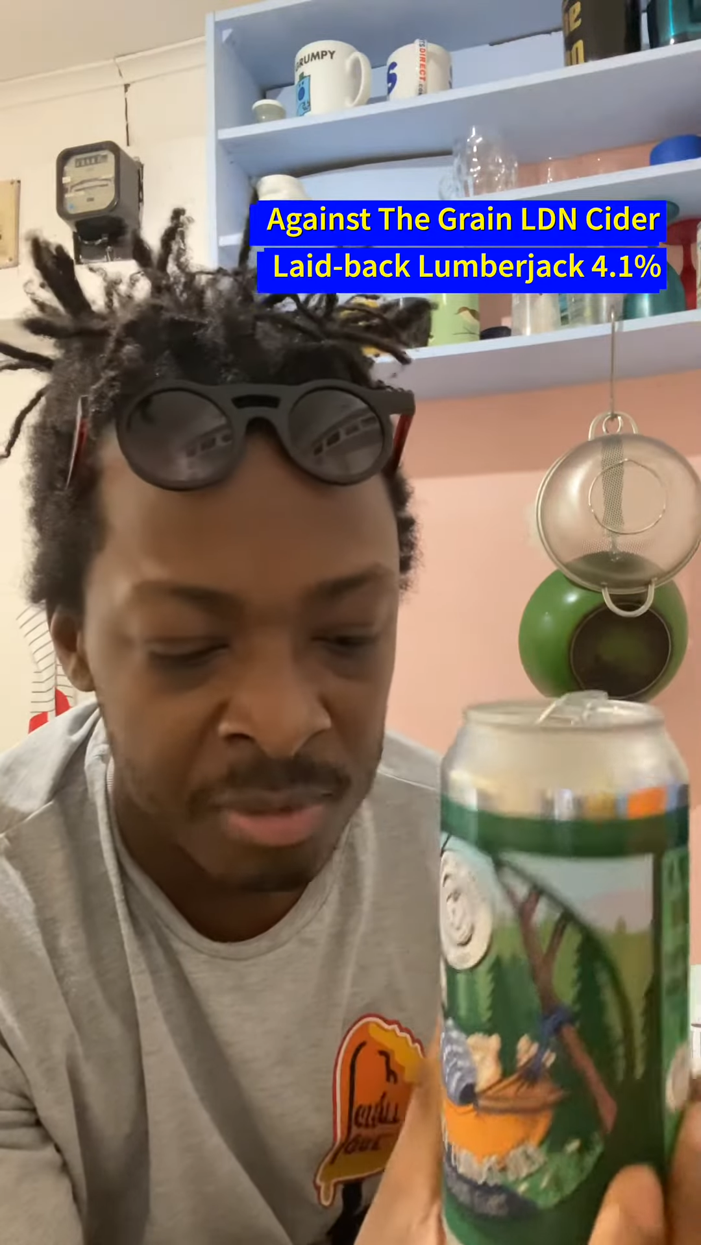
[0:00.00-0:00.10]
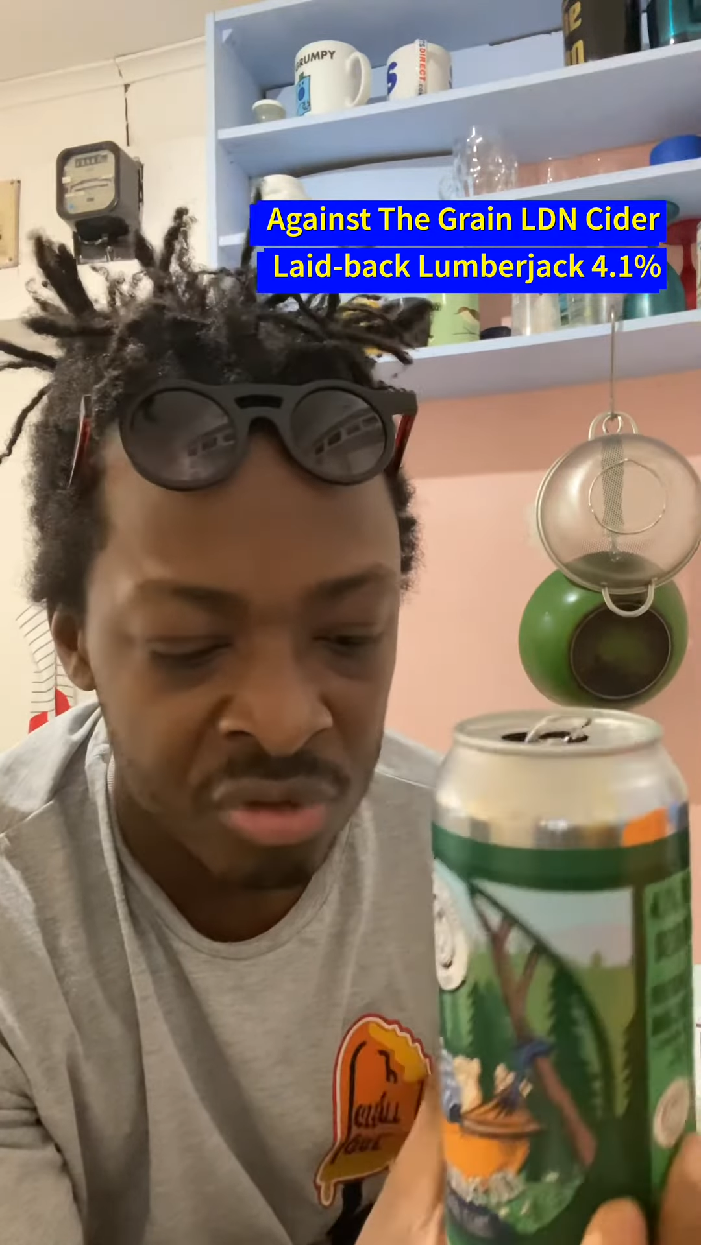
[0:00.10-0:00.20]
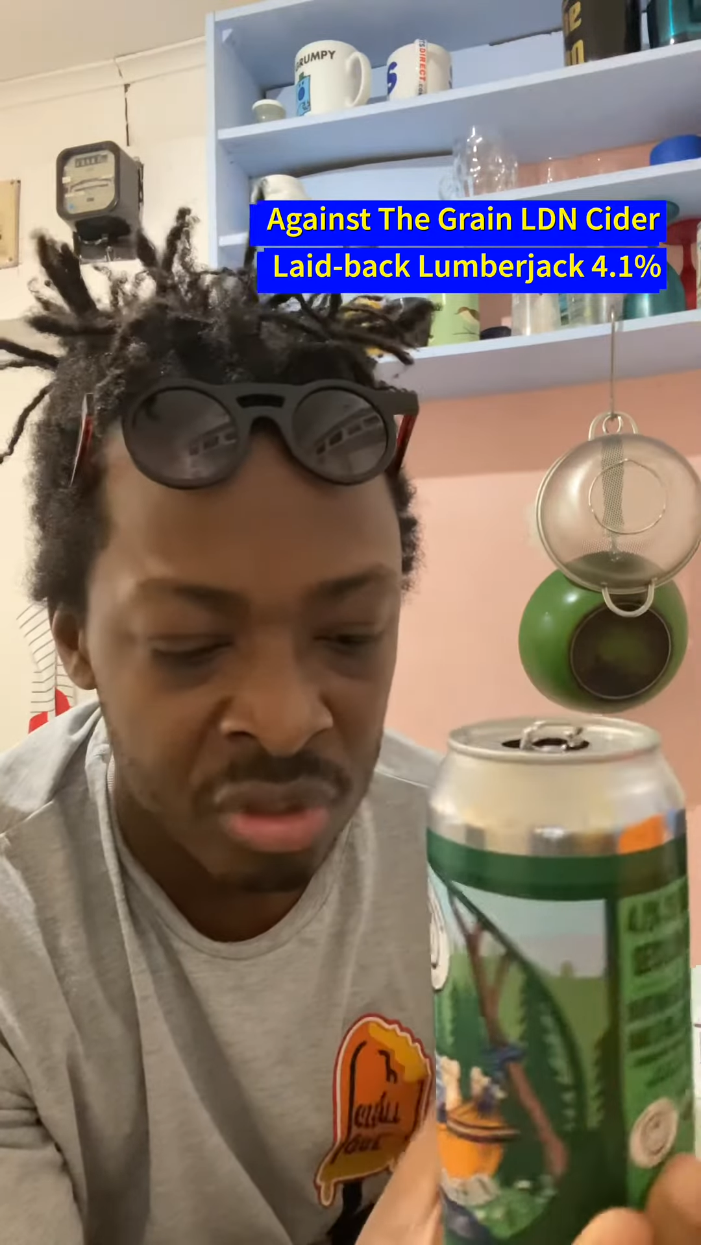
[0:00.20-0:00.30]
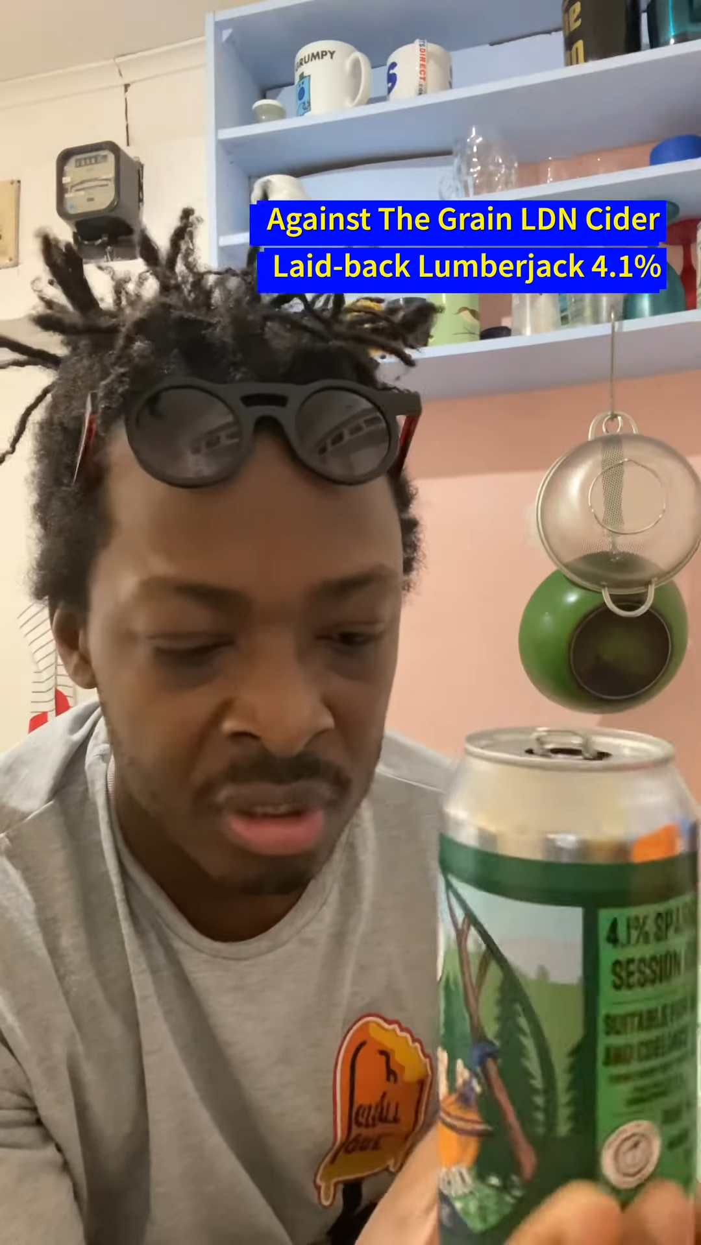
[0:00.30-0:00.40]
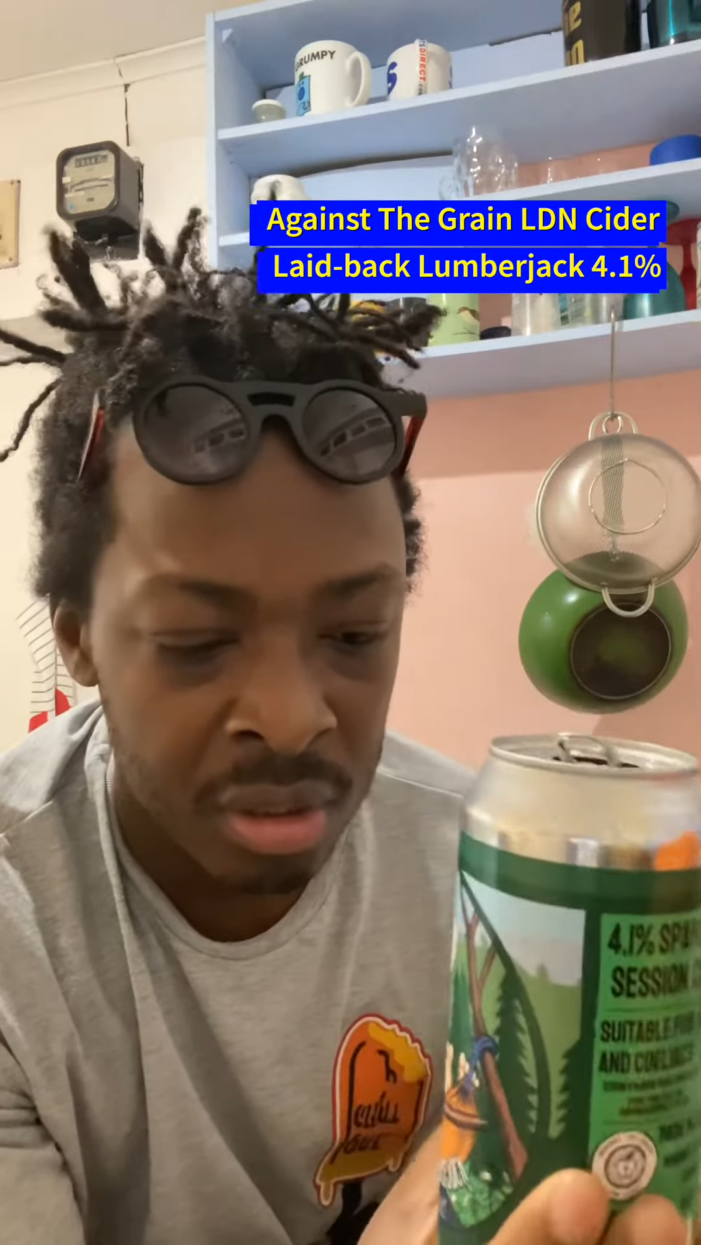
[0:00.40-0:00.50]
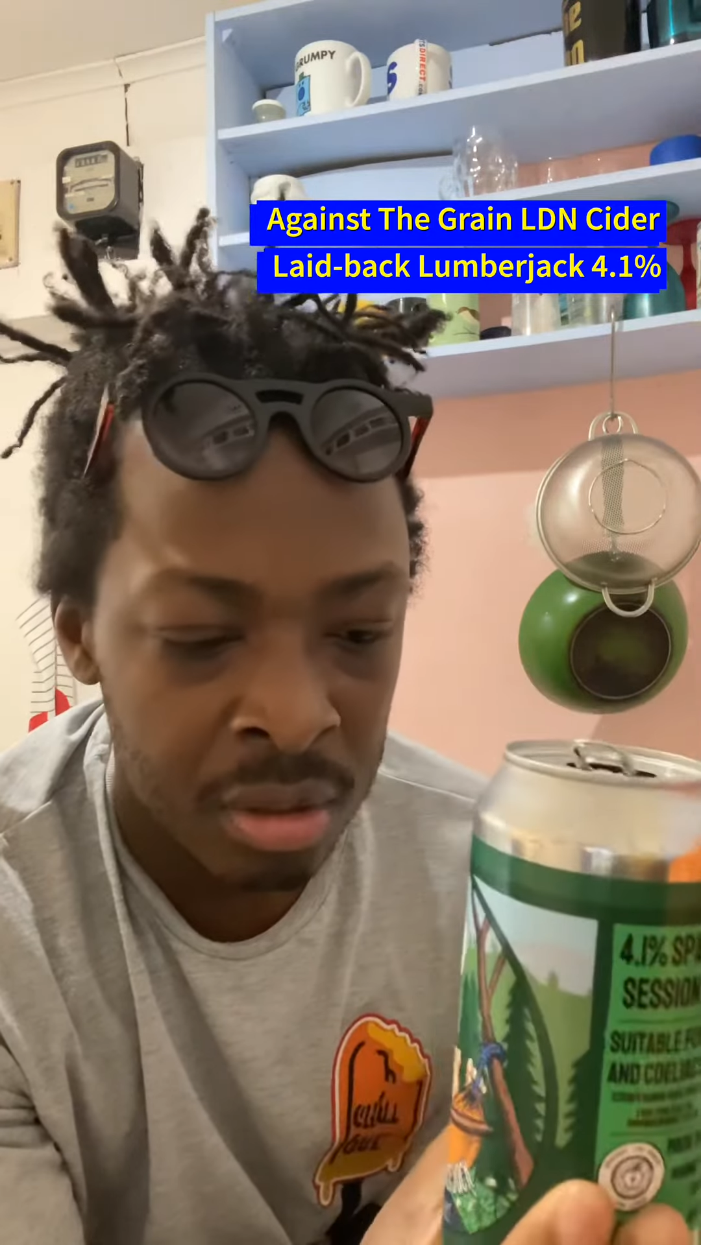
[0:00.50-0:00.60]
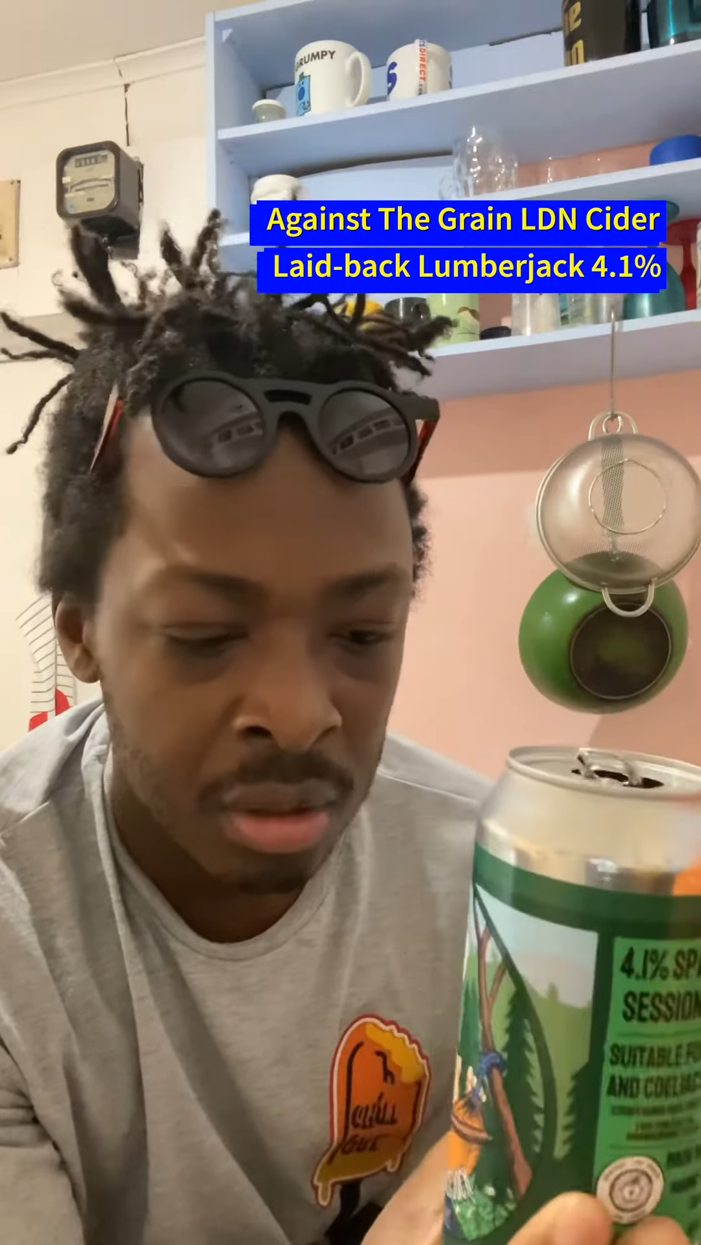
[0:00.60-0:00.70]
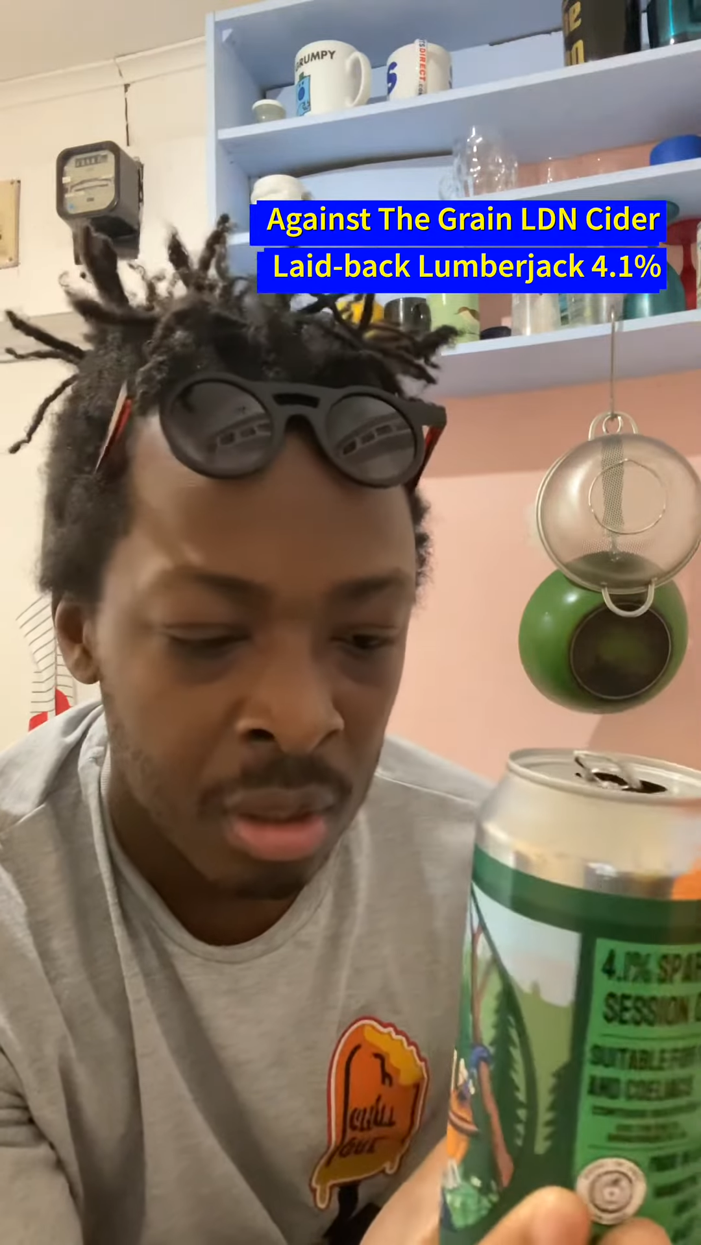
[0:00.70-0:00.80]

been drinking.